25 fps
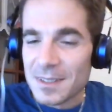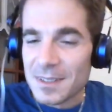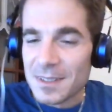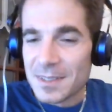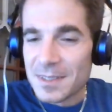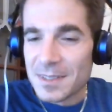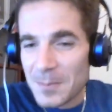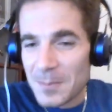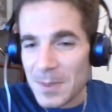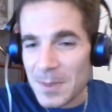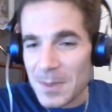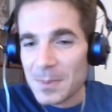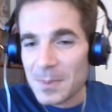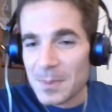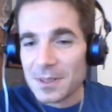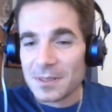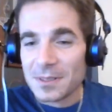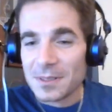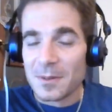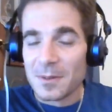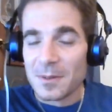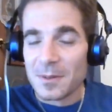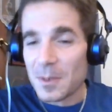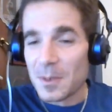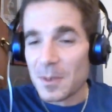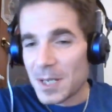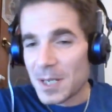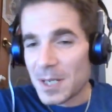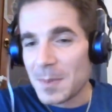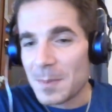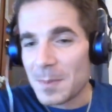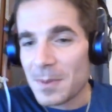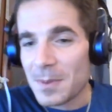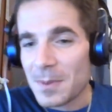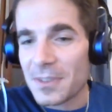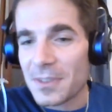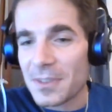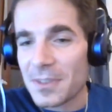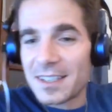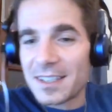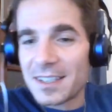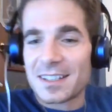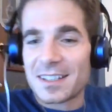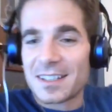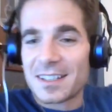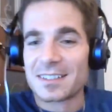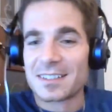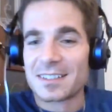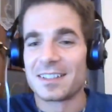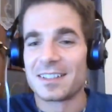some people or many people think,
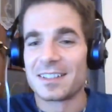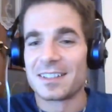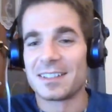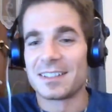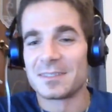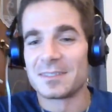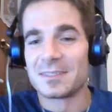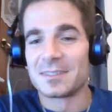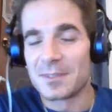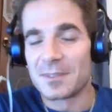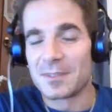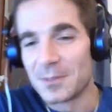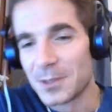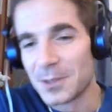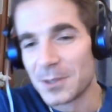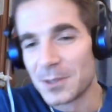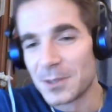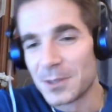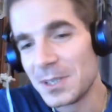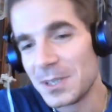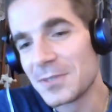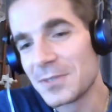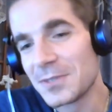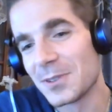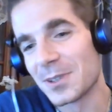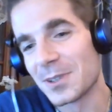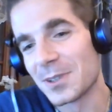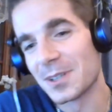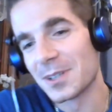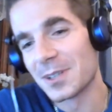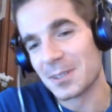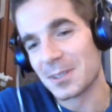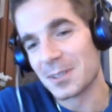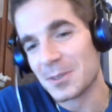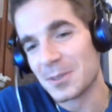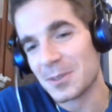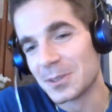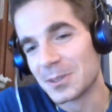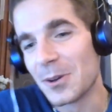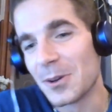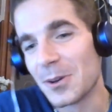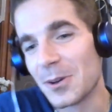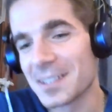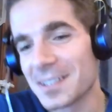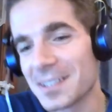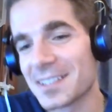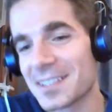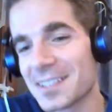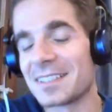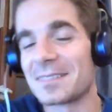what do you need for good
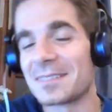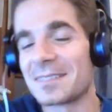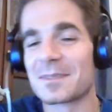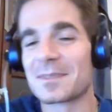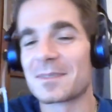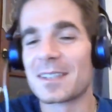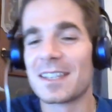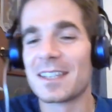local scene?